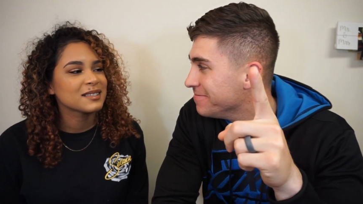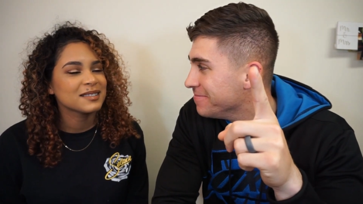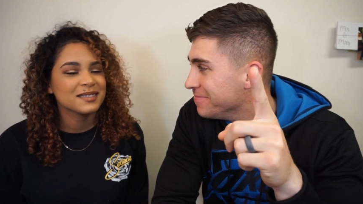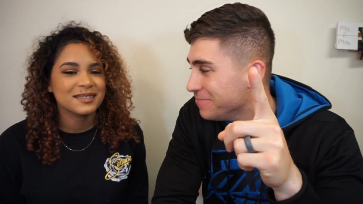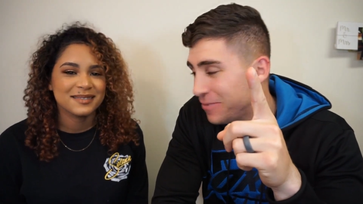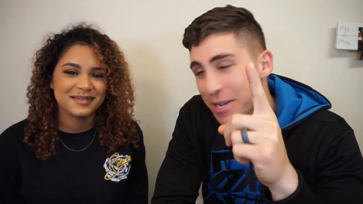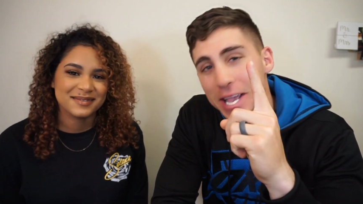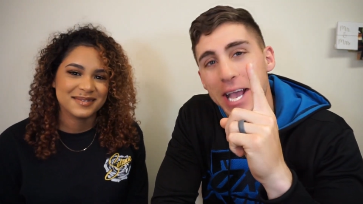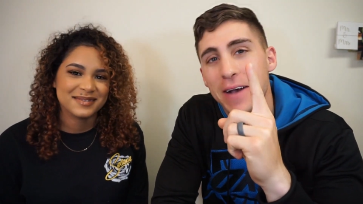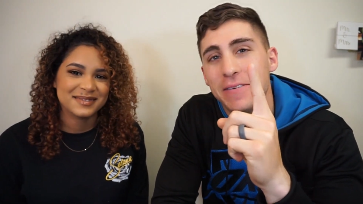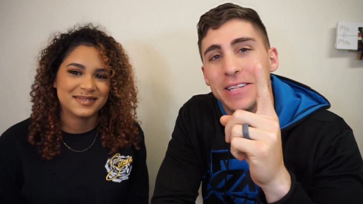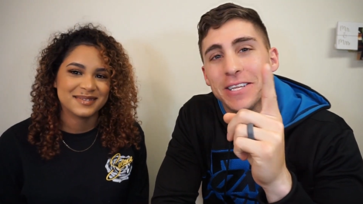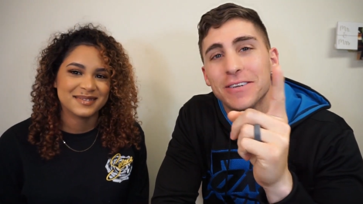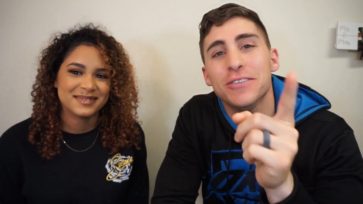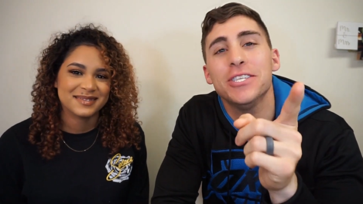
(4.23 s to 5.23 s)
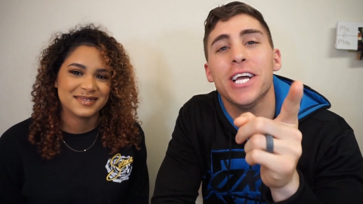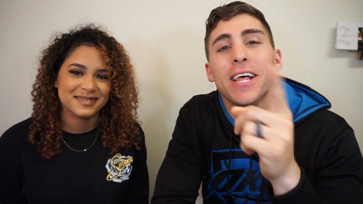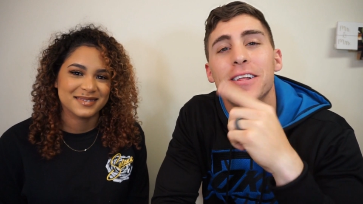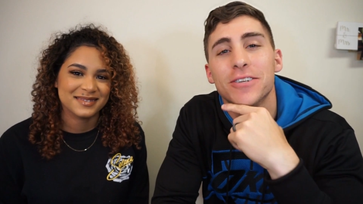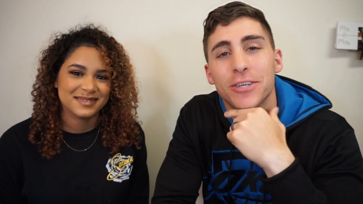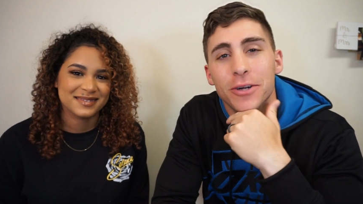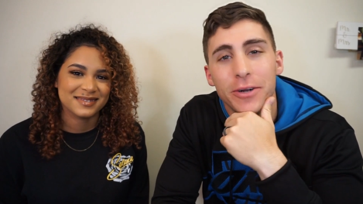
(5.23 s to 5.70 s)
Speaker 1: we have a little
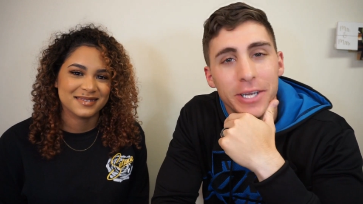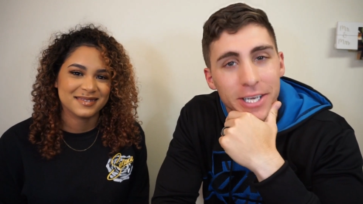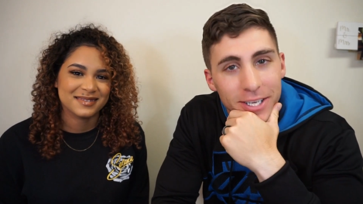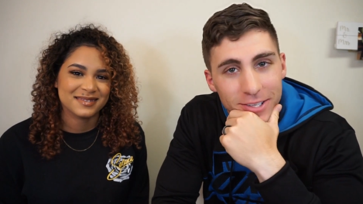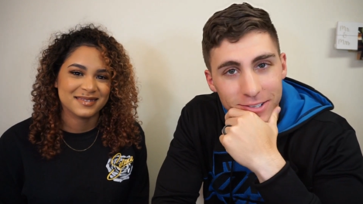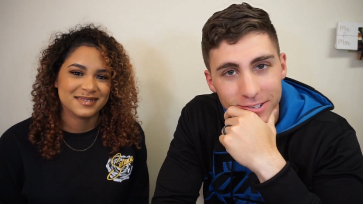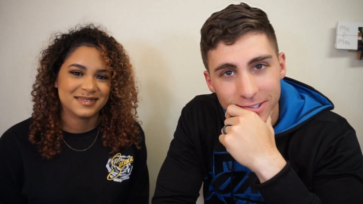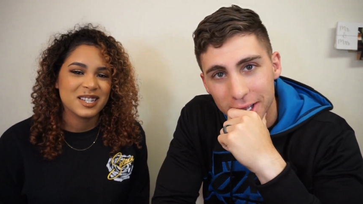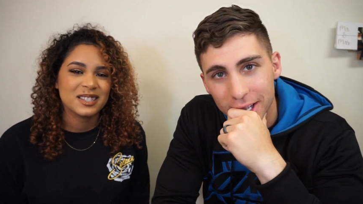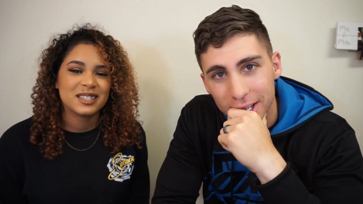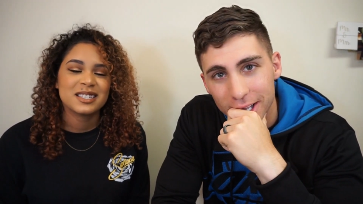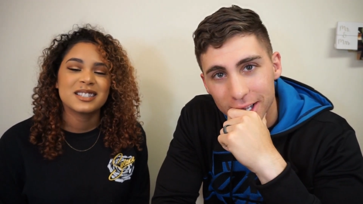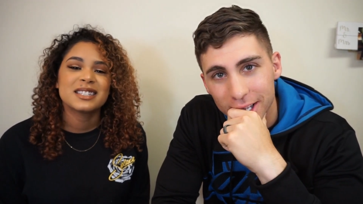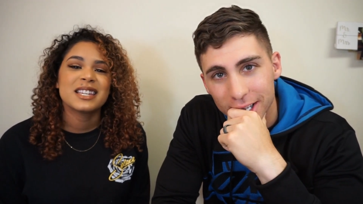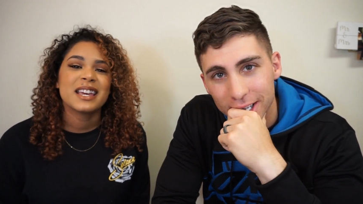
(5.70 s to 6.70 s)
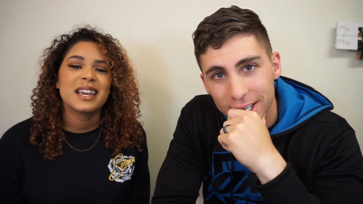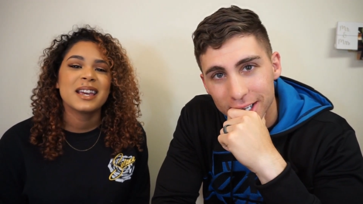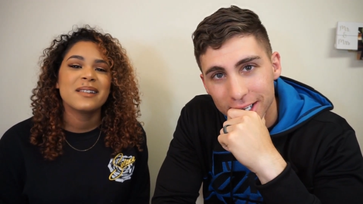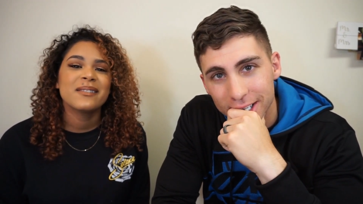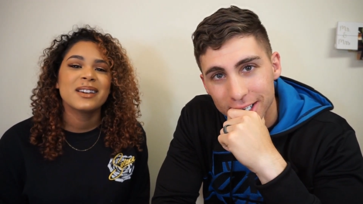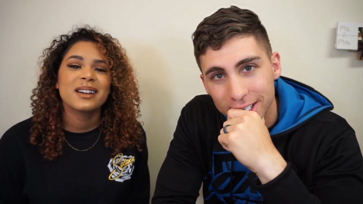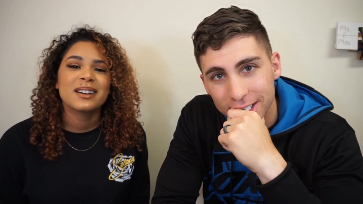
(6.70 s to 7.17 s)
challenge on our hands.
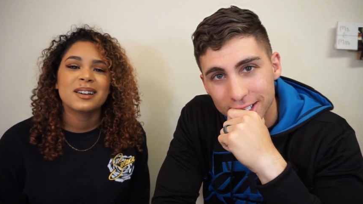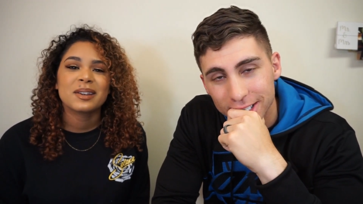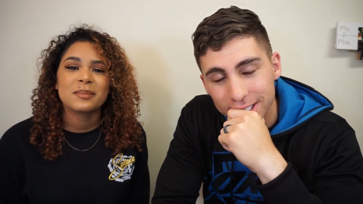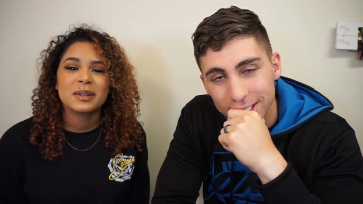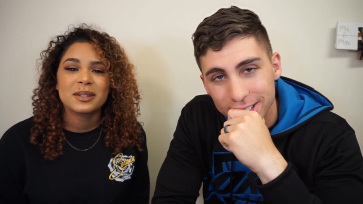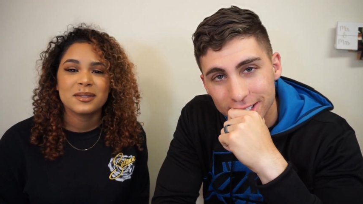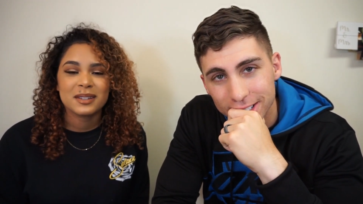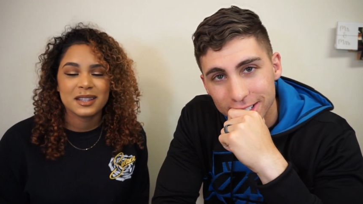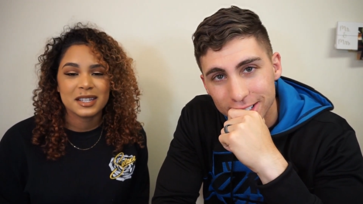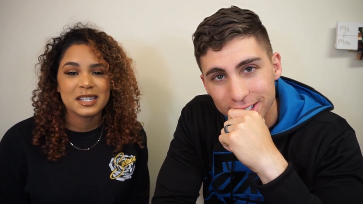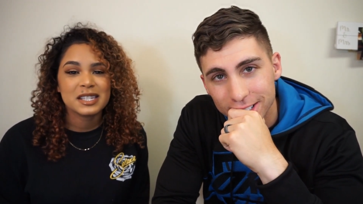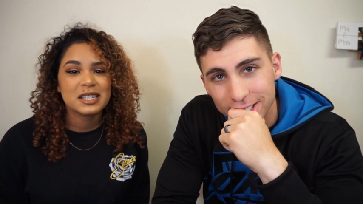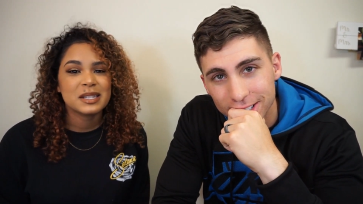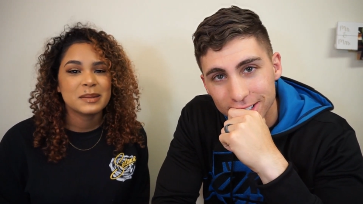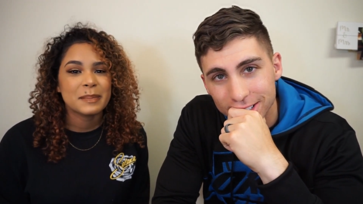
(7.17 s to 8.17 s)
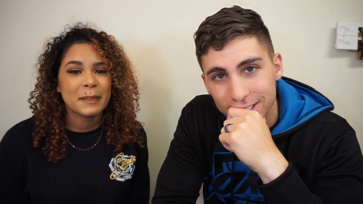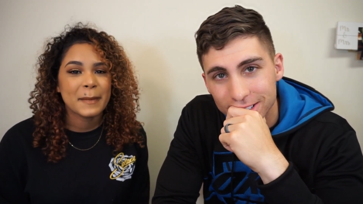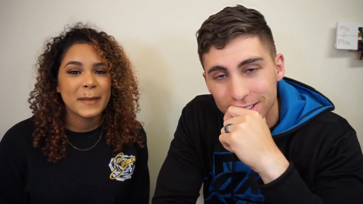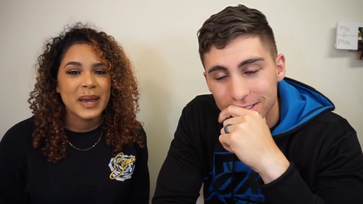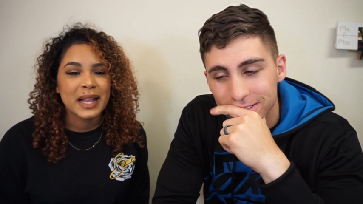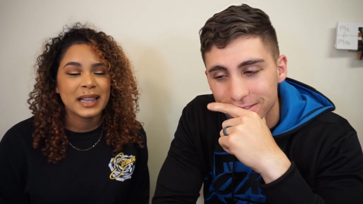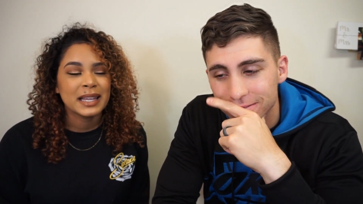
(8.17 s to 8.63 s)
Speaker 2: Today, we are going to be doing the
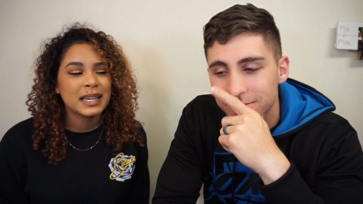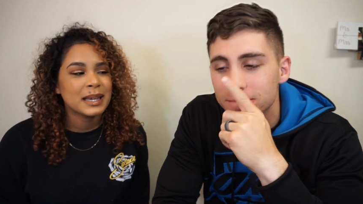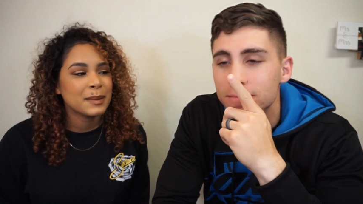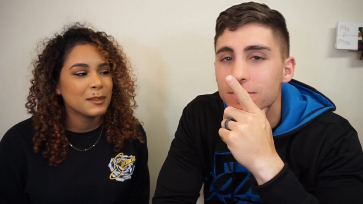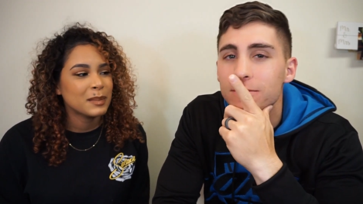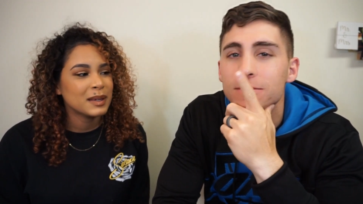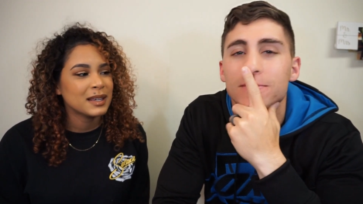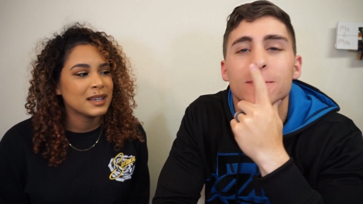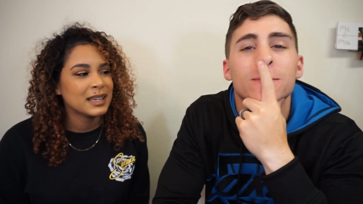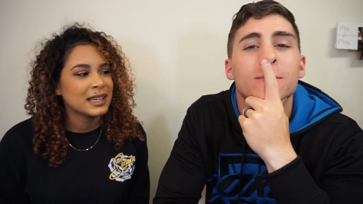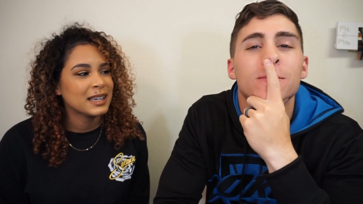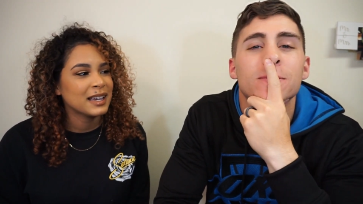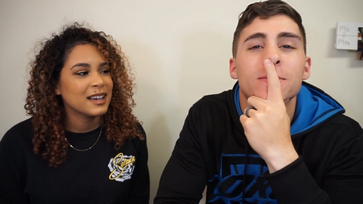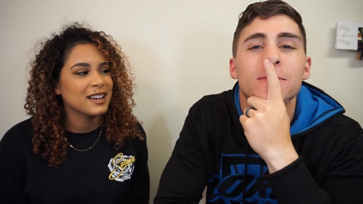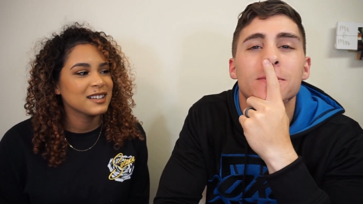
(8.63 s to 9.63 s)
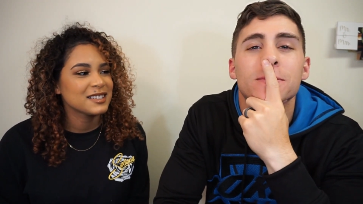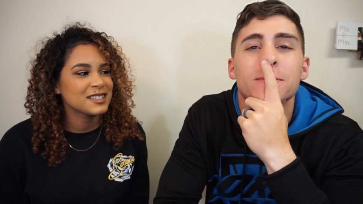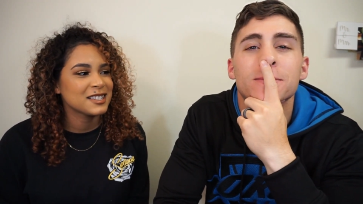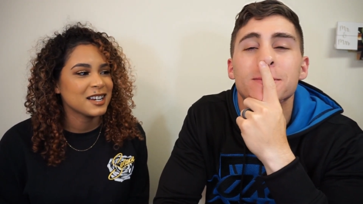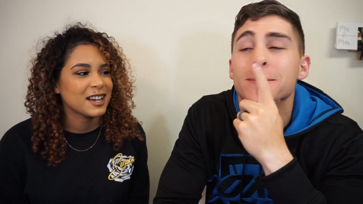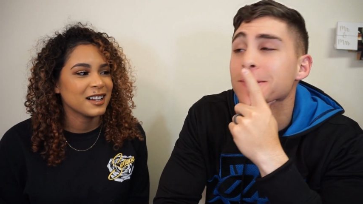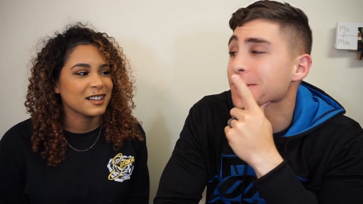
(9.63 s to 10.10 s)
spelling bee
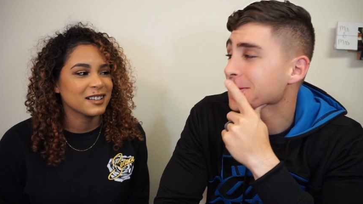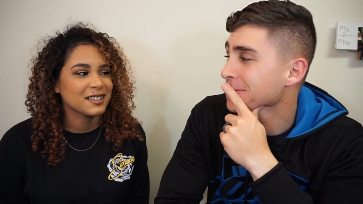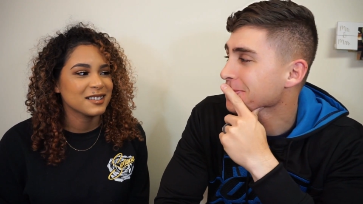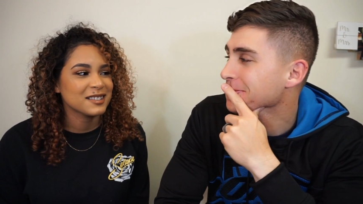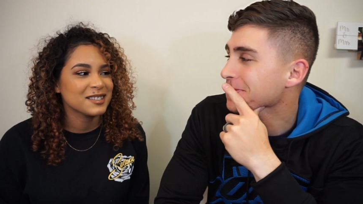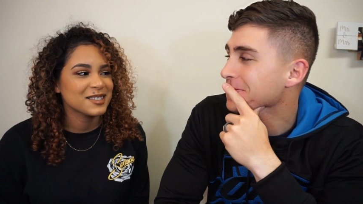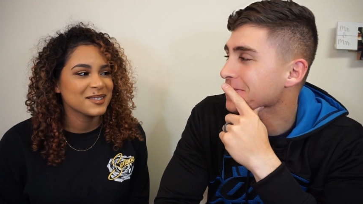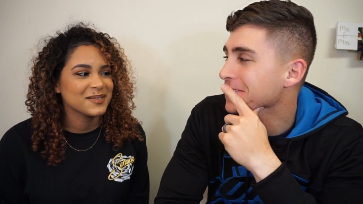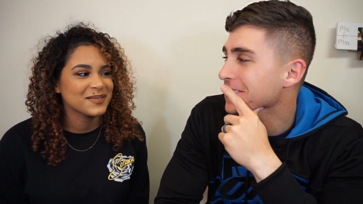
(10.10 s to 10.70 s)
challenge.